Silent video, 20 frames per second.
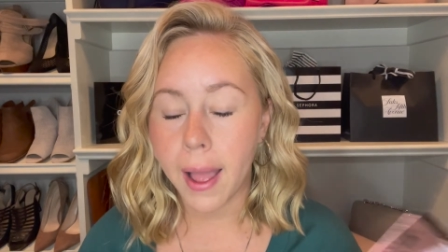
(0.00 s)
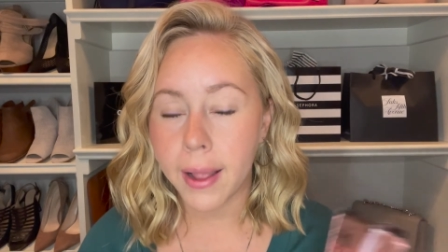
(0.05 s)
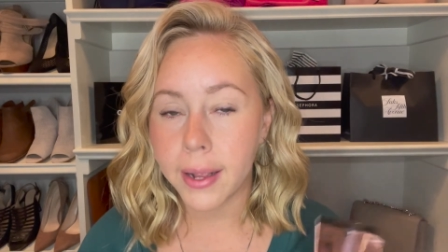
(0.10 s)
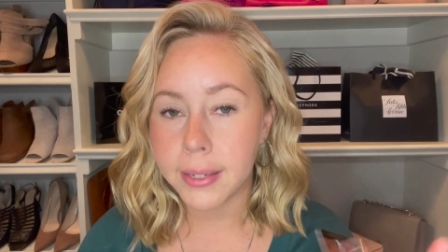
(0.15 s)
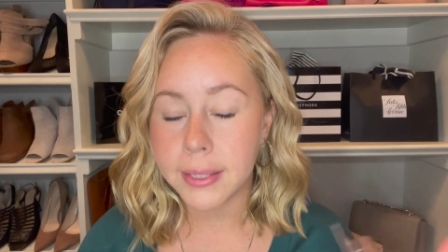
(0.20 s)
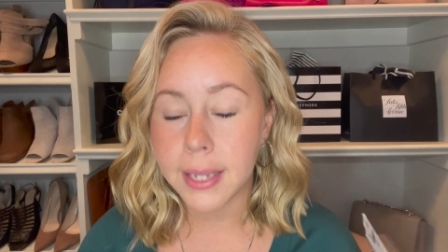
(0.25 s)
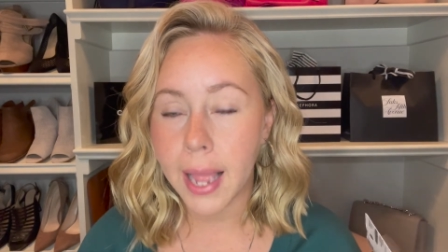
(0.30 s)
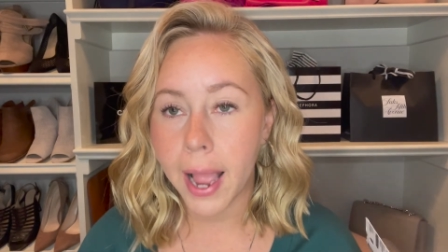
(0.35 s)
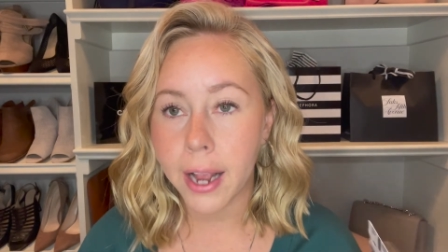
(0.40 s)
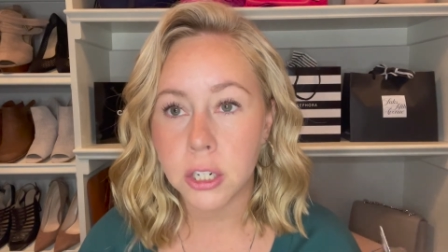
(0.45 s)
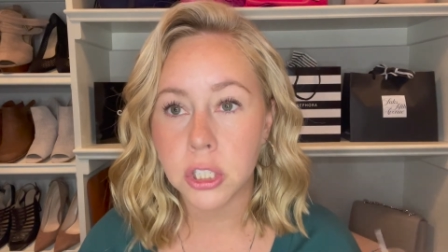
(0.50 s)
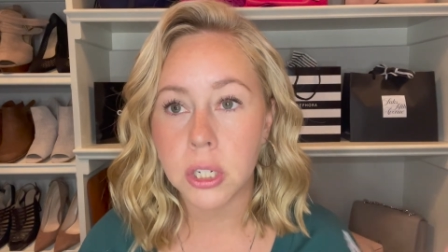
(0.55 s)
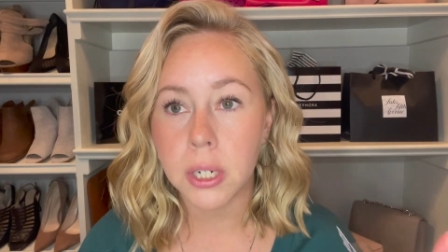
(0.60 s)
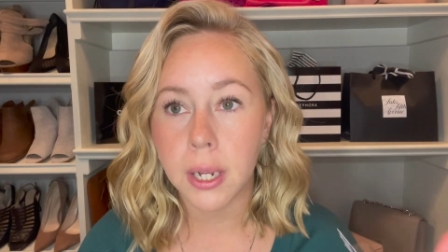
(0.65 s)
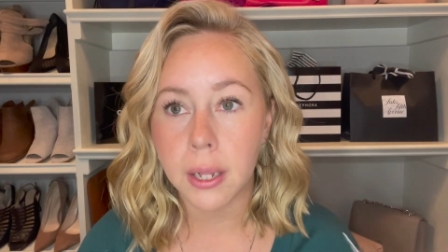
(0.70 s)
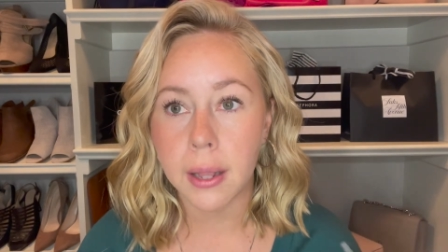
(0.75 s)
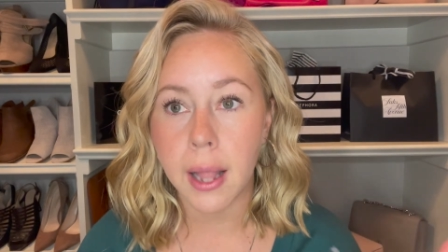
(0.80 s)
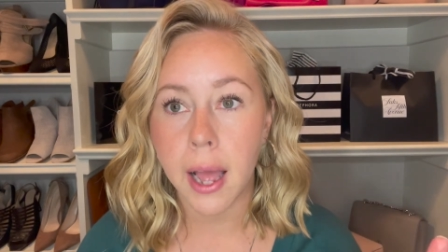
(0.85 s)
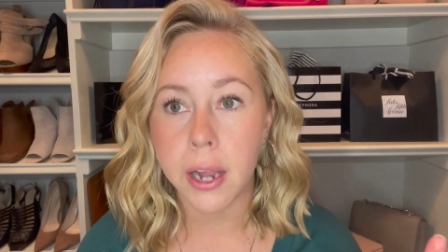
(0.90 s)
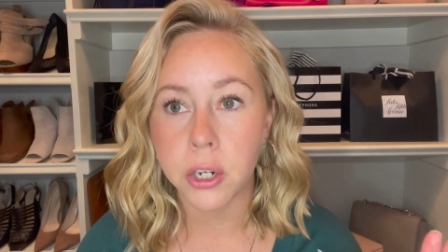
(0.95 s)
It's actually a
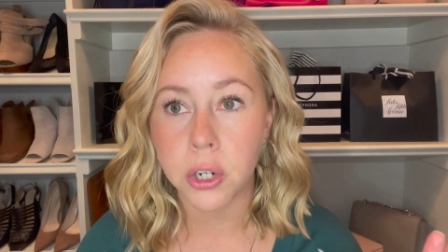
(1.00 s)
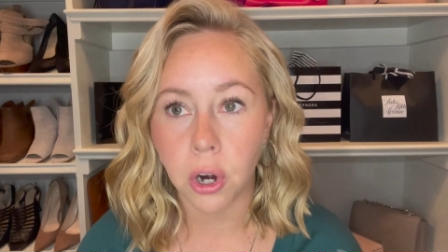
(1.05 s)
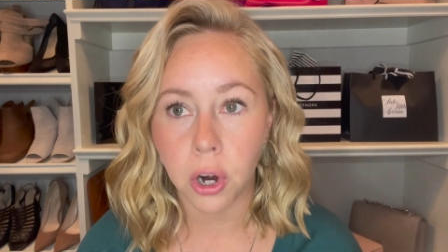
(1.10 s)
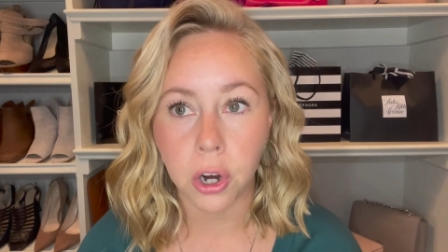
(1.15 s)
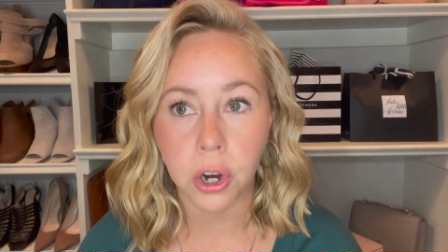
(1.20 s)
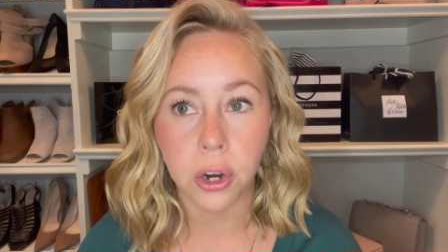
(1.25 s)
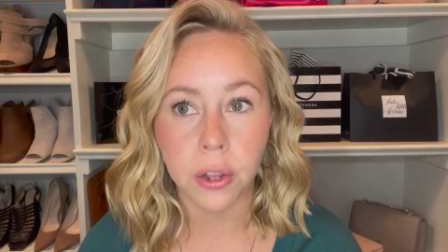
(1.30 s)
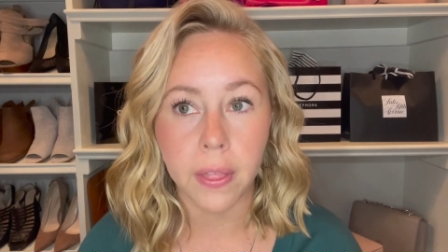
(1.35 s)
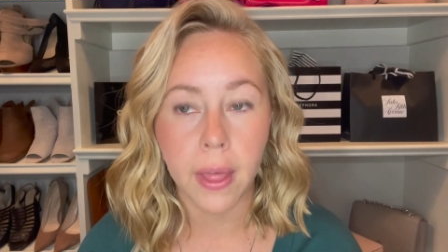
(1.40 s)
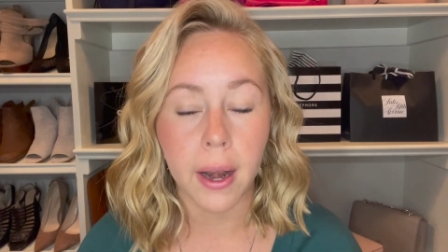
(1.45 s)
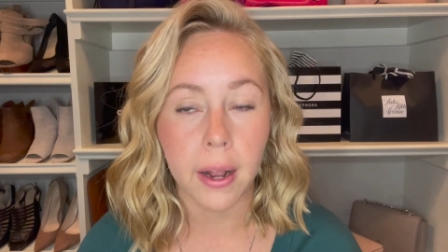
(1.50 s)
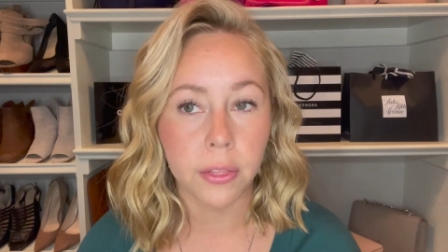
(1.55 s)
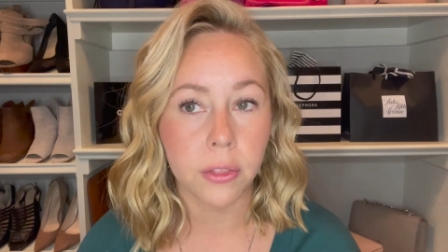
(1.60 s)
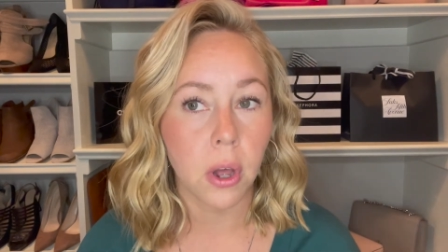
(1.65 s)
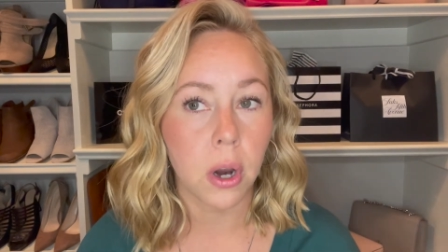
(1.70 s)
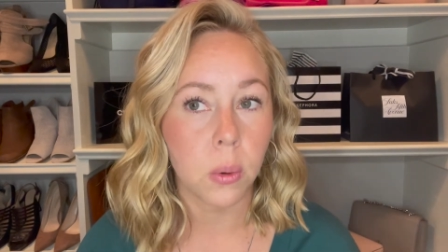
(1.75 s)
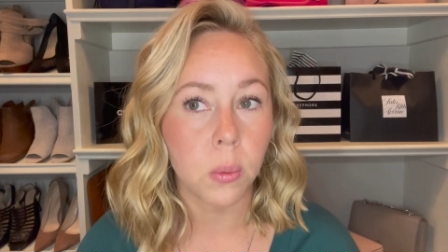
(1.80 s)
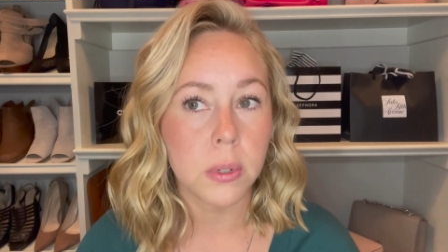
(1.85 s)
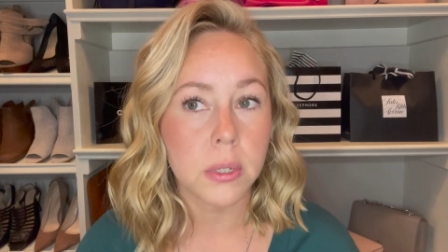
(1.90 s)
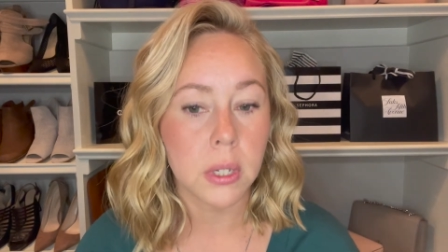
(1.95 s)
lot darker than I
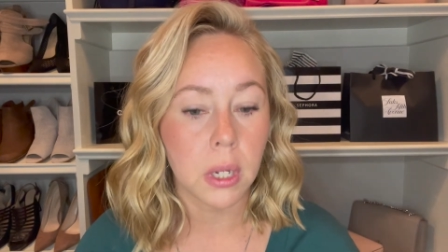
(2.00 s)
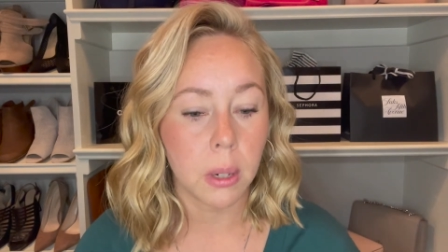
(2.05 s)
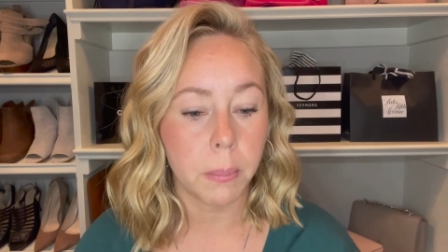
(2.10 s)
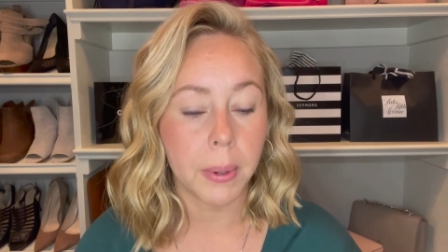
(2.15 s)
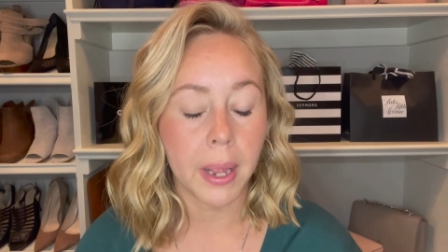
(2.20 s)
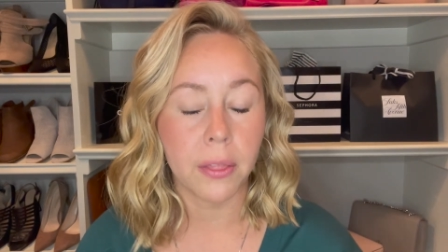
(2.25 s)
thought it was going to be.